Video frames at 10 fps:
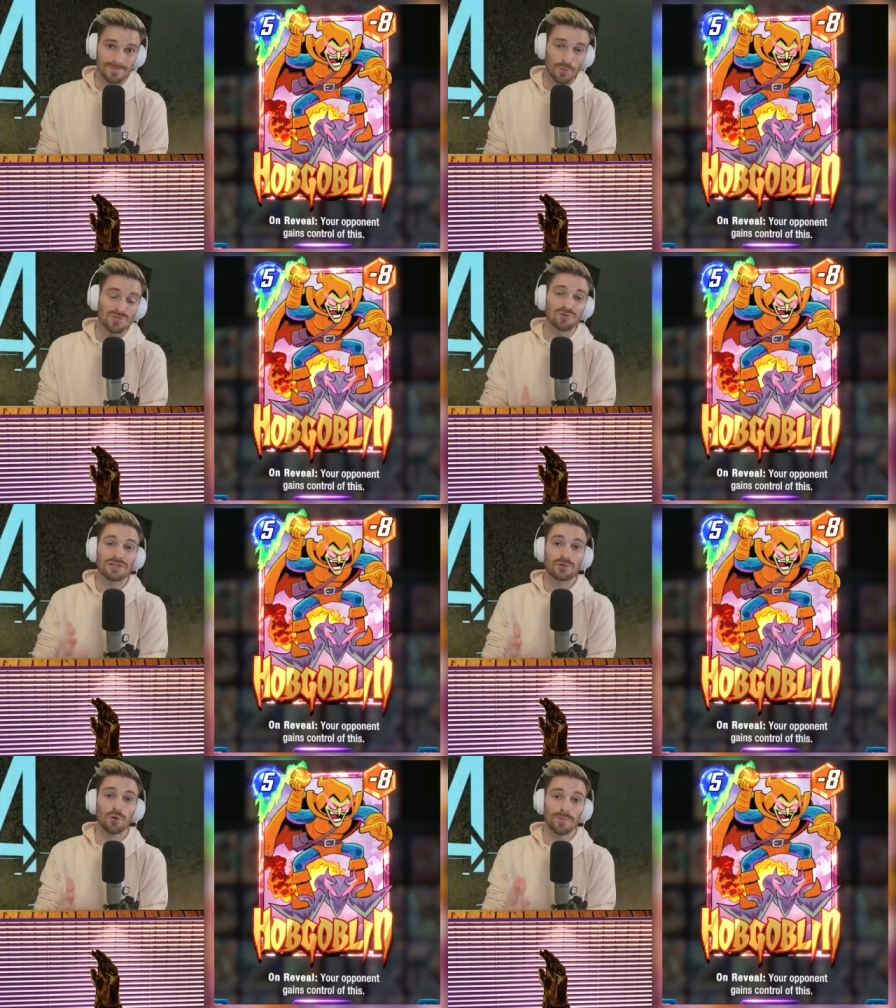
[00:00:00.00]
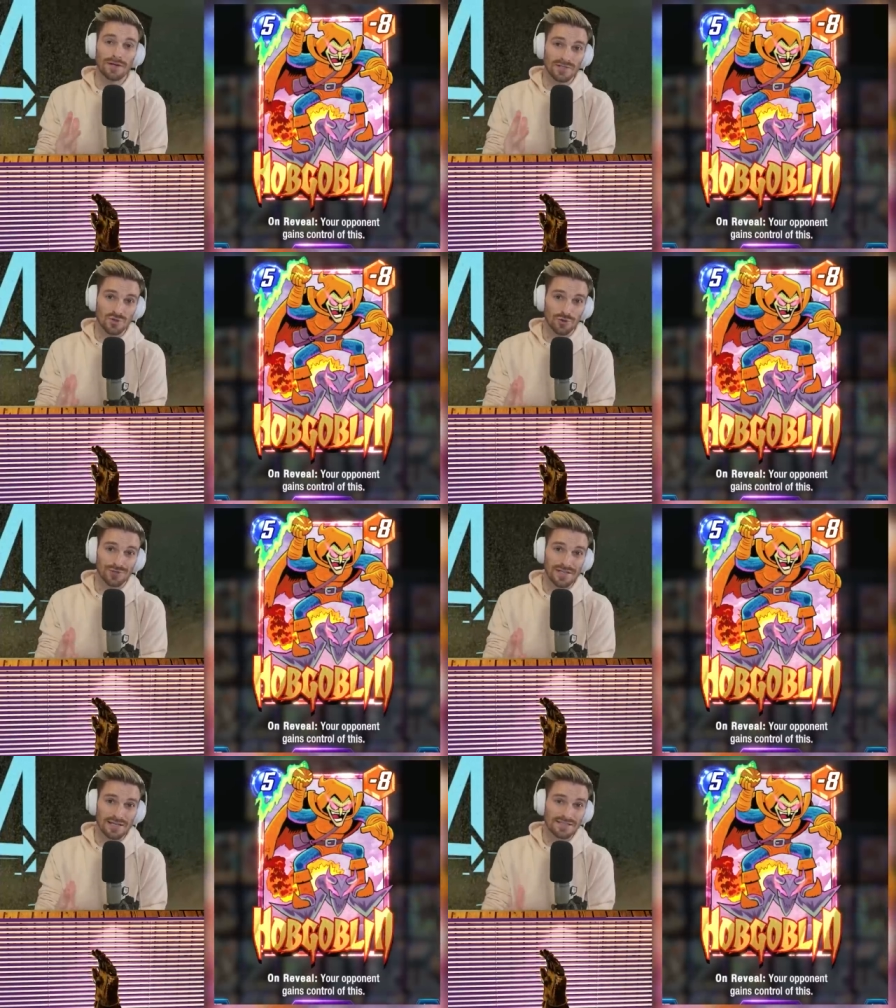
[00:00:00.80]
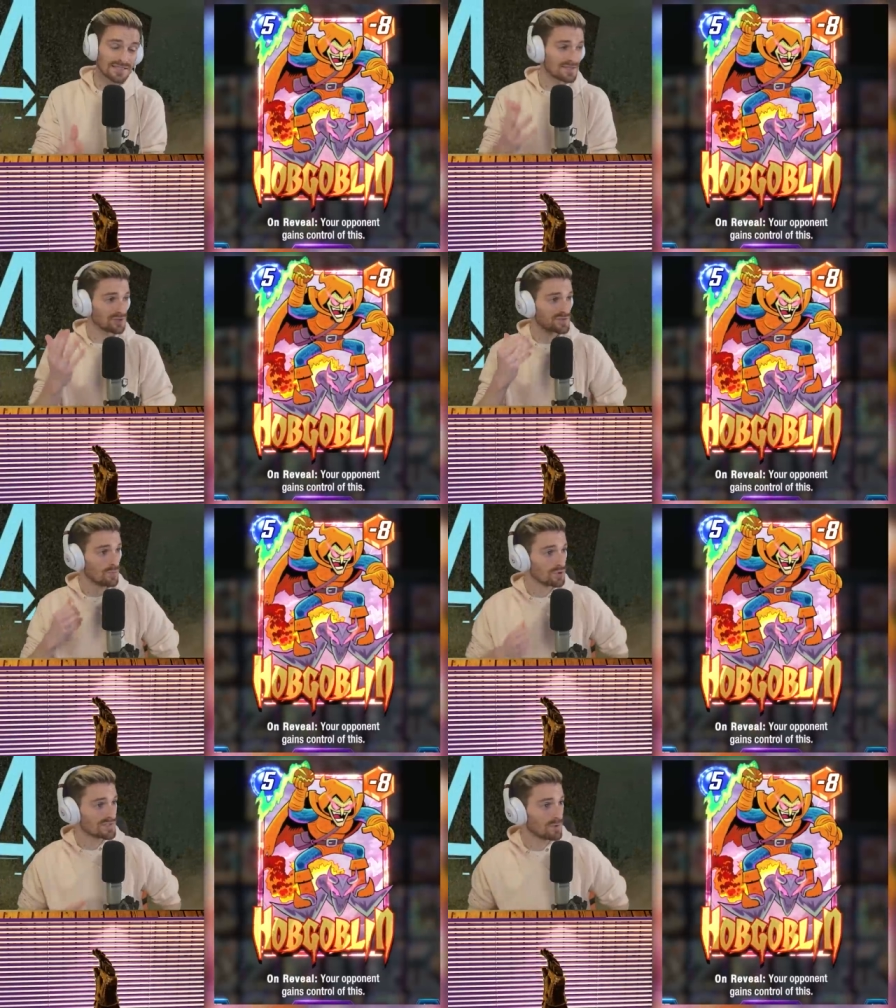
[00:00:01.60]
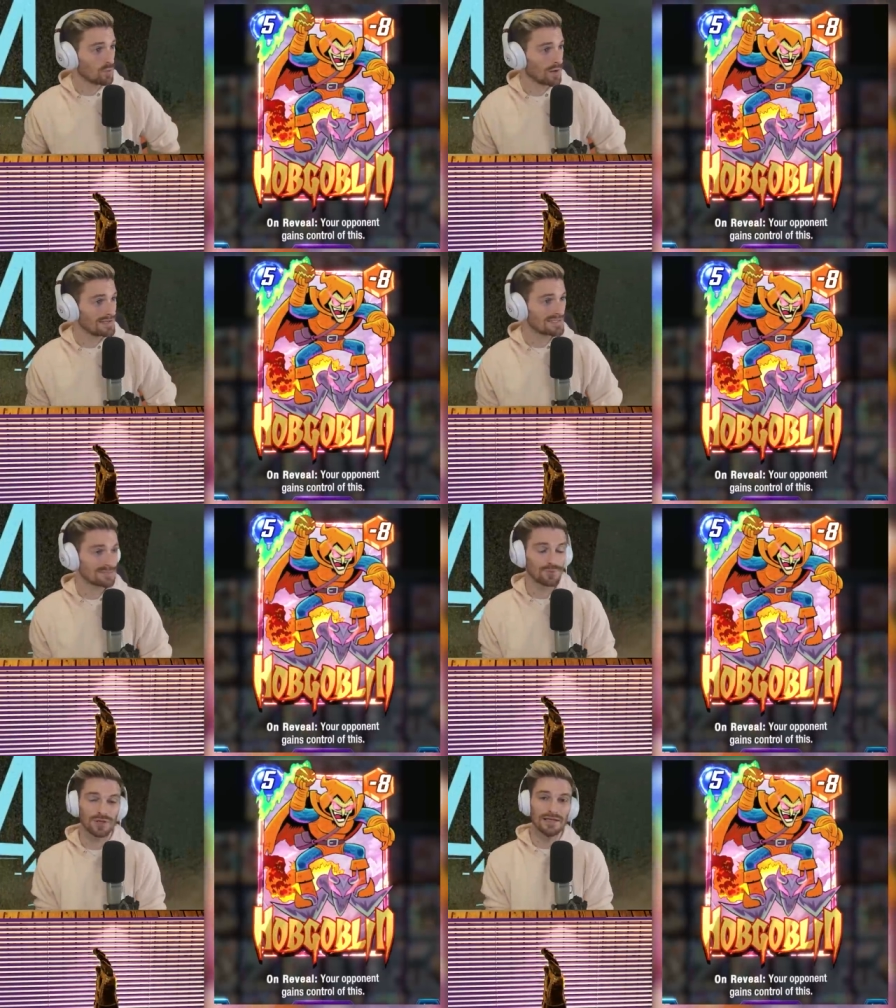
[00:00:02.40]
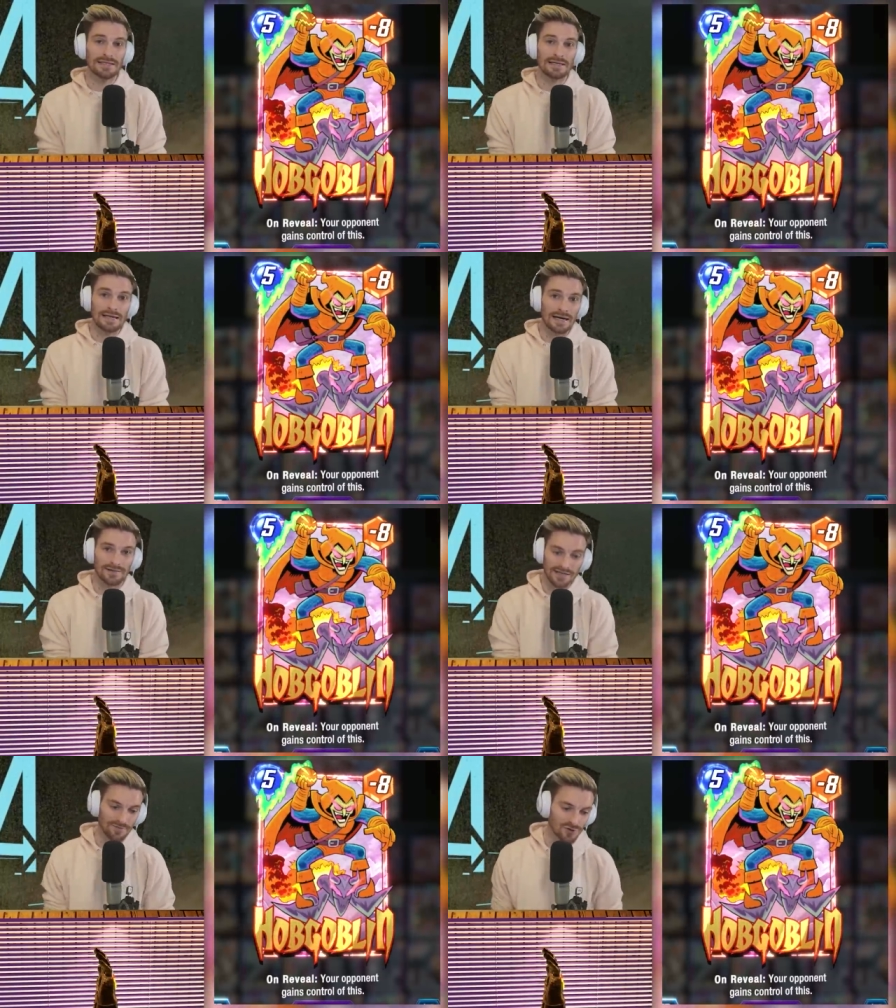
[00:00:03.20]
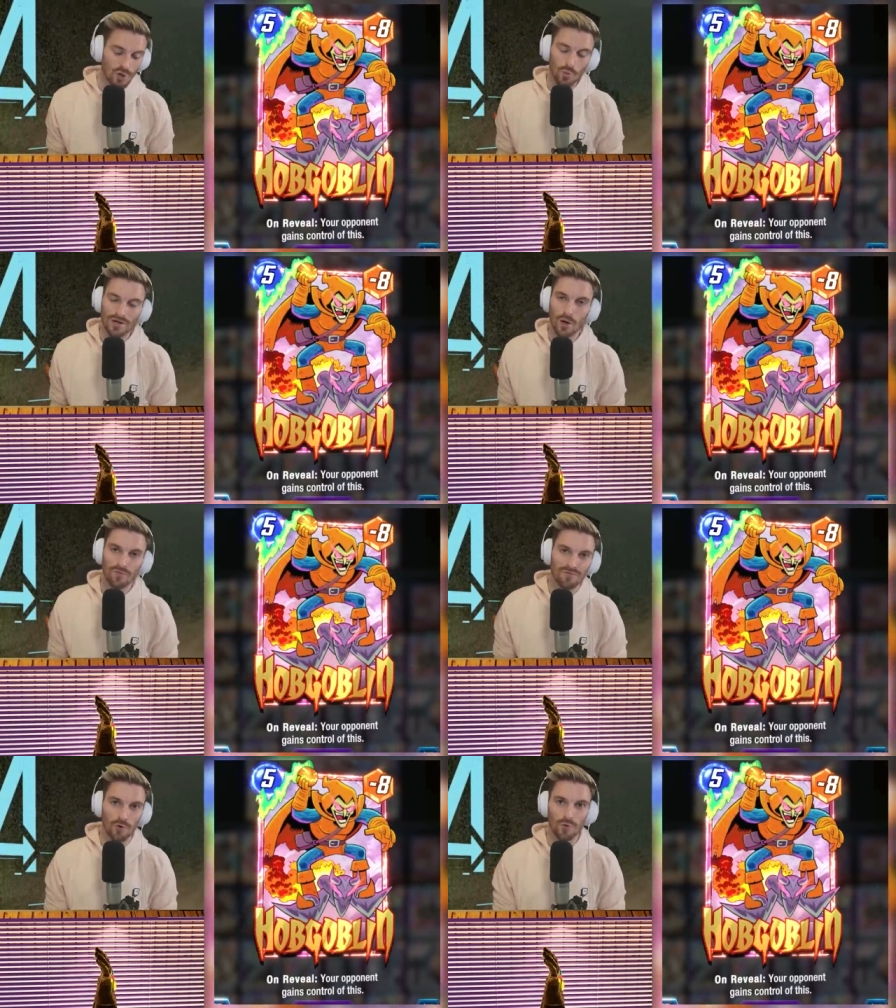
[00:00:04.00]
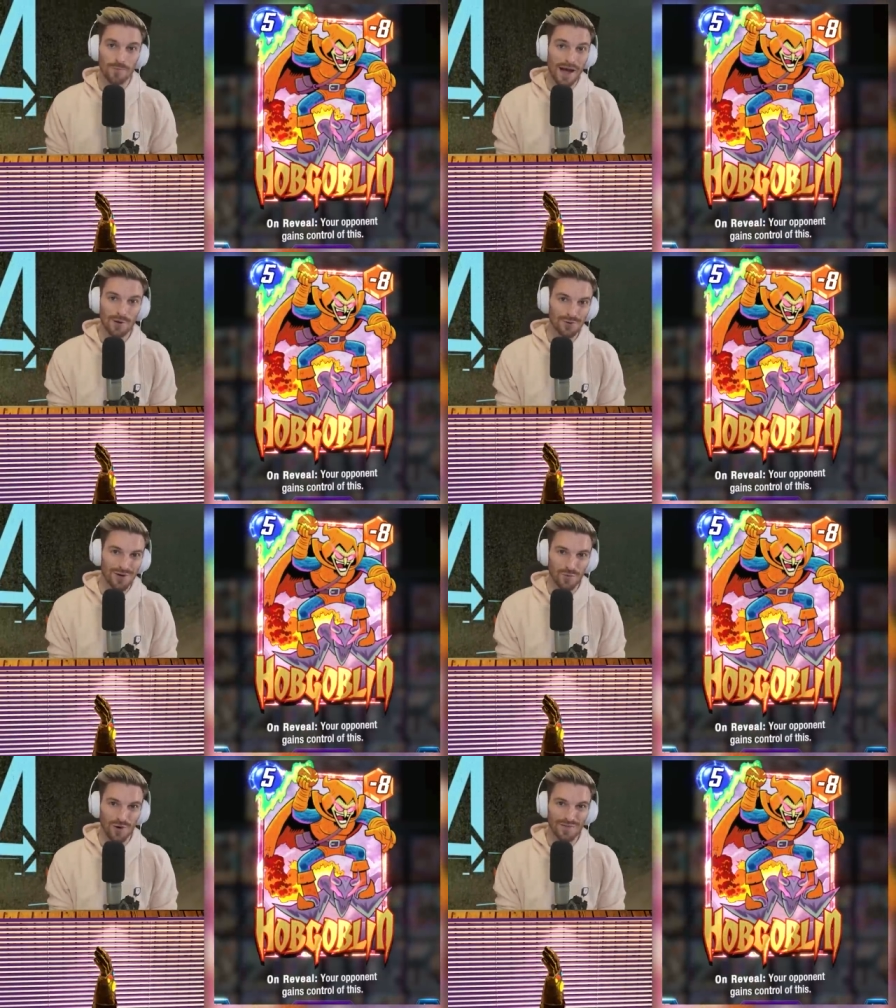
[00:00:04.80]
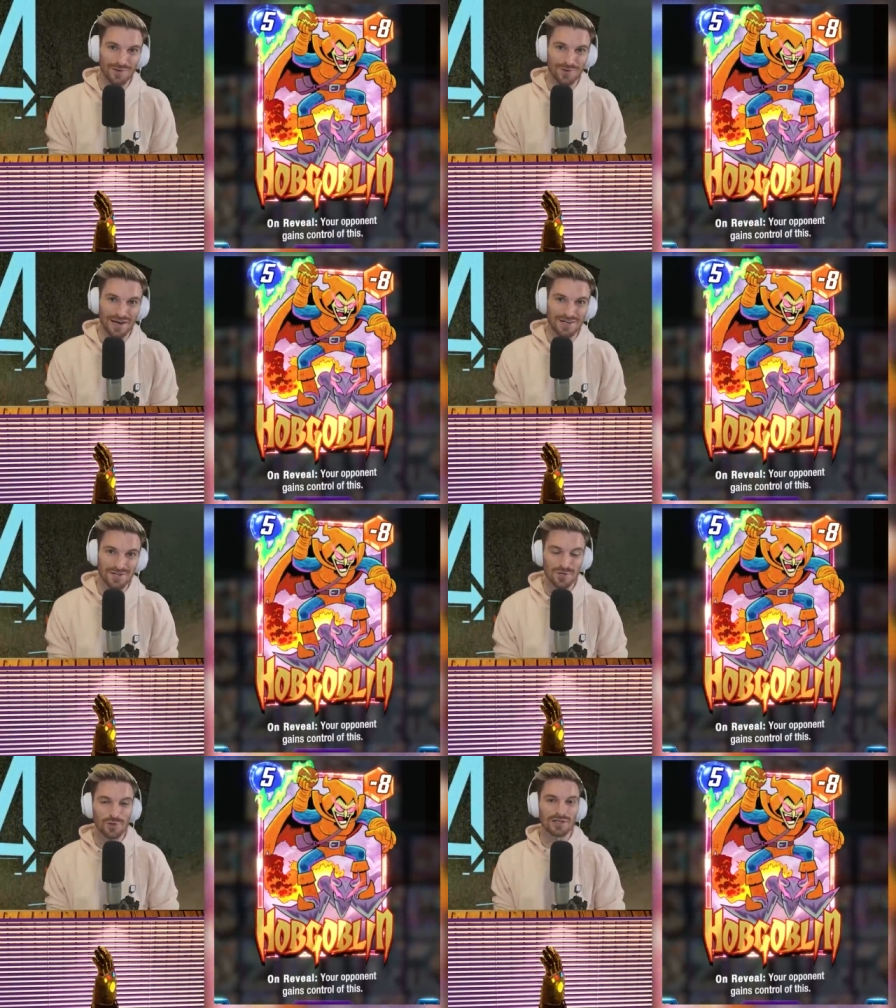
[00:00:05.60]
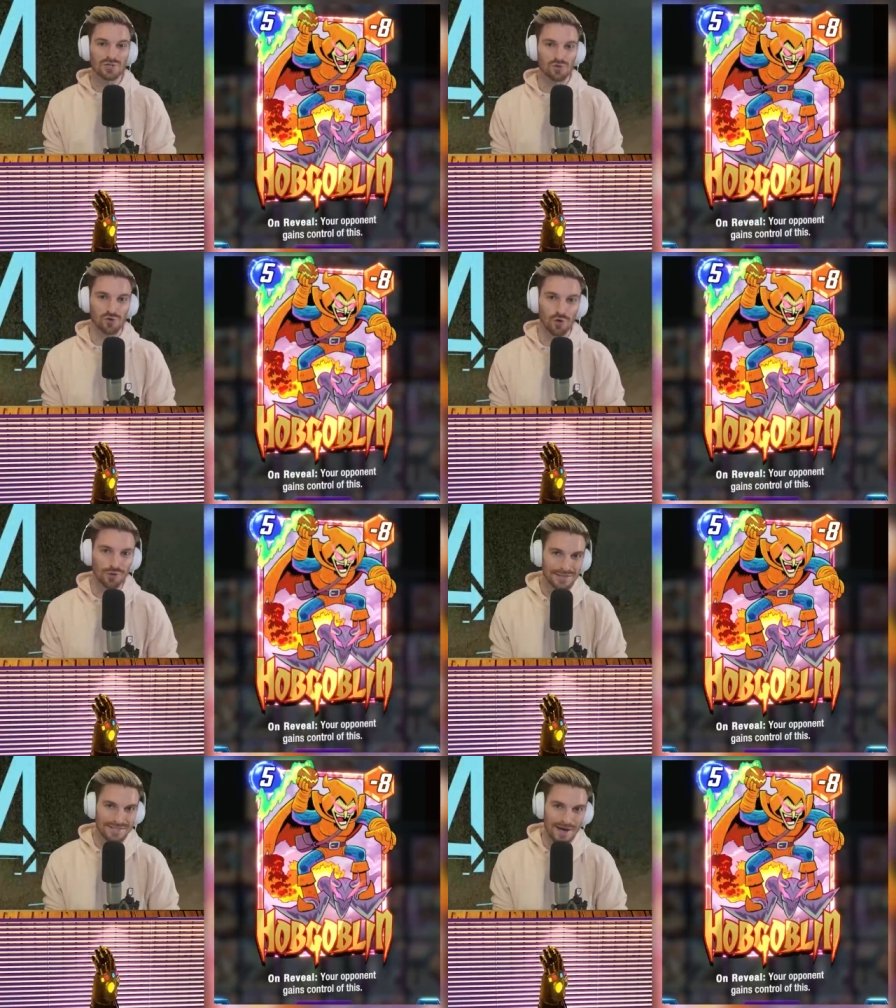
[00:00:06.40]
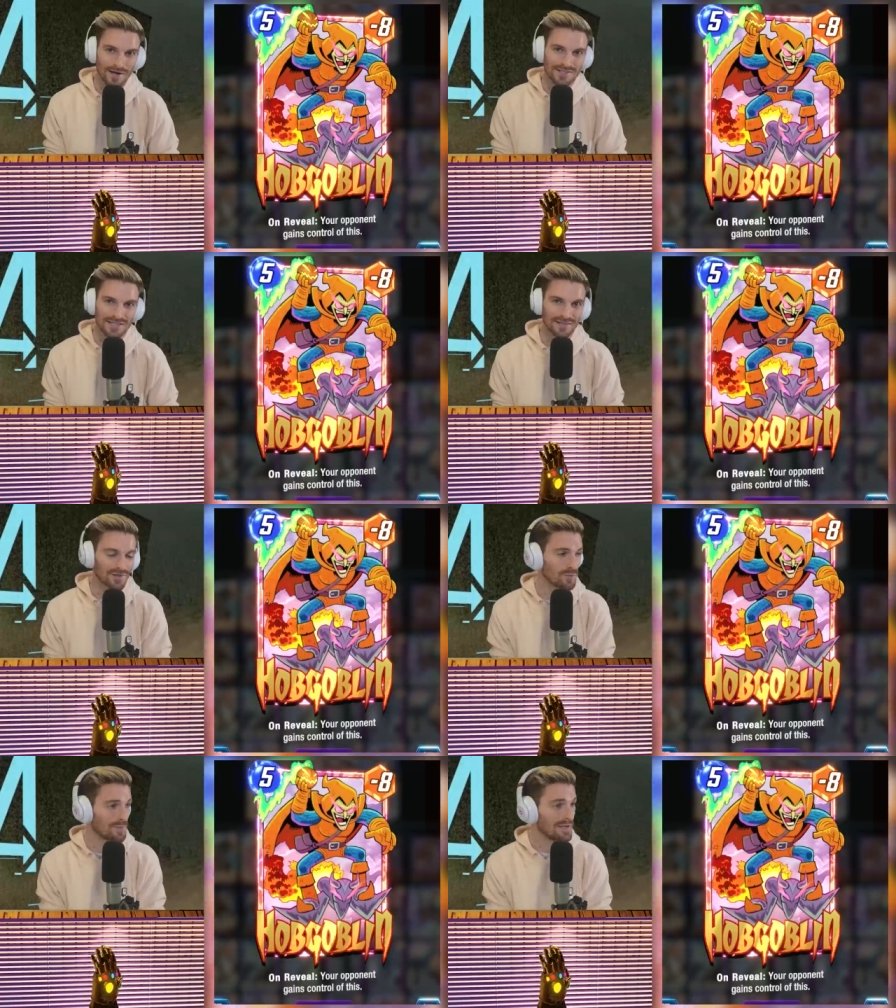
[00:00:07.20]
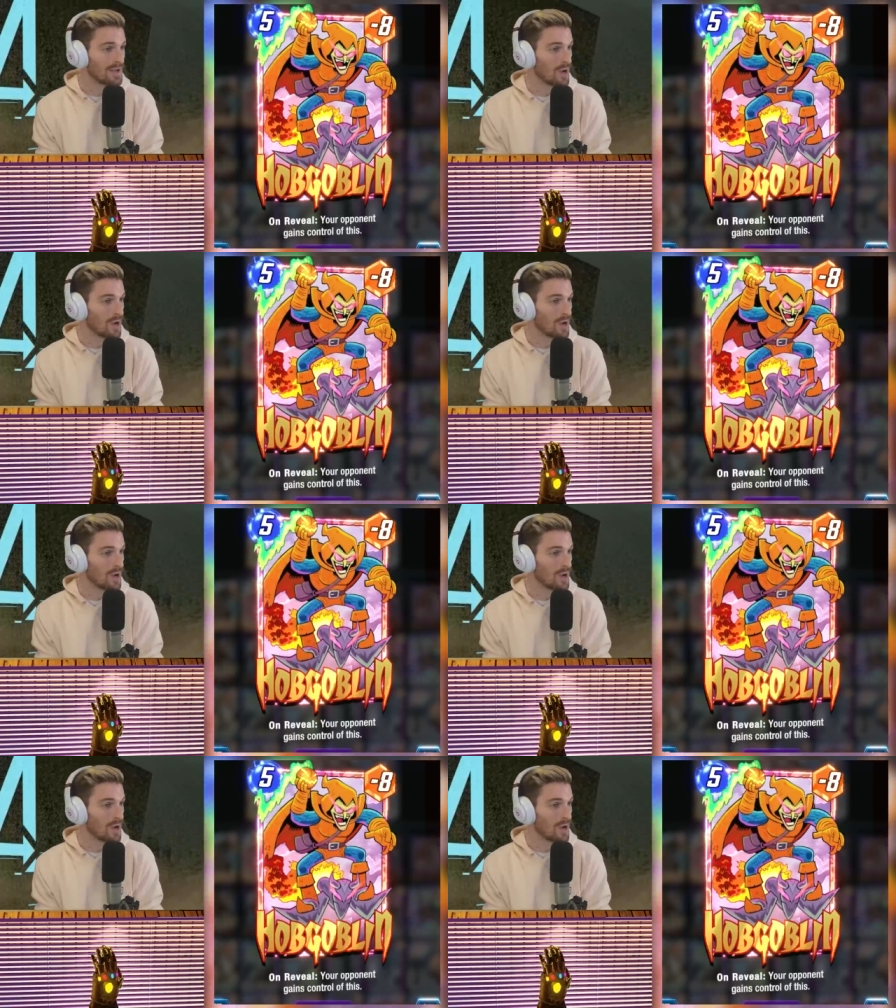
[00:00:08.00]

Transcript: And what's really cool about Destroyer decks is there's multiple ways to play. Uh, like, if you don't want to go full power on one location, you can troll and toxic a little bit